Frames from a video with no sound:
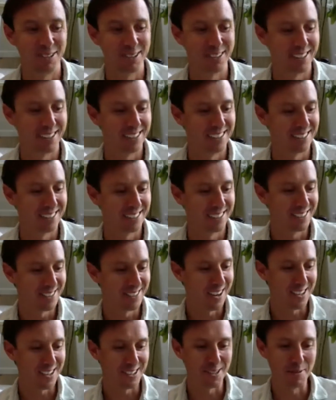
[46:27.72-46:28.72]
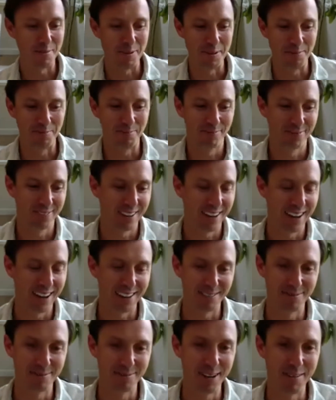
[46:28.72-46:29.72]
he's awesome, and yeah,
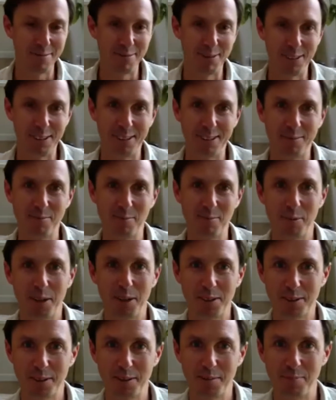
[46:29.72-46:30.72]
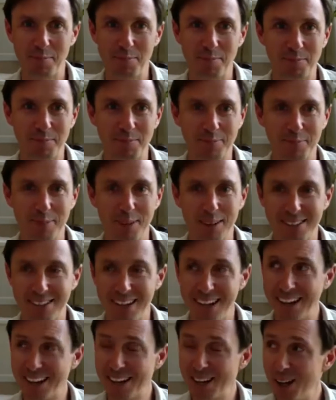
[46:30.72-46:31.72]
definitely has
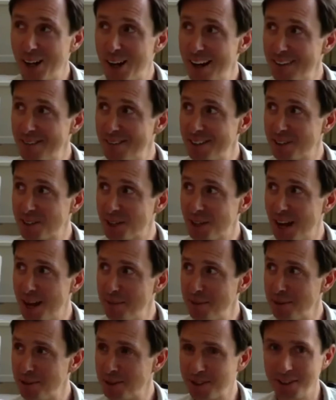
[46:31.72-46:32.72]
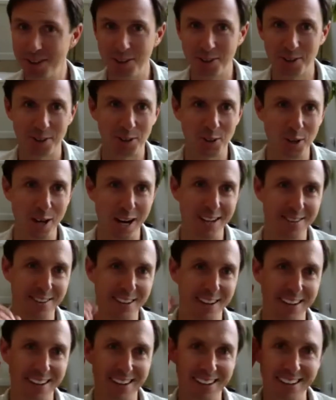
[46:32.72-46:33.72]
taken a lot of his climbing skills and
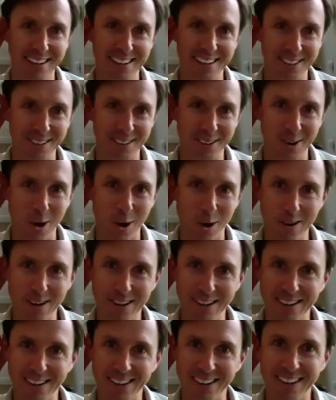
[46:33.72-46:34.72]
translated it to the garden.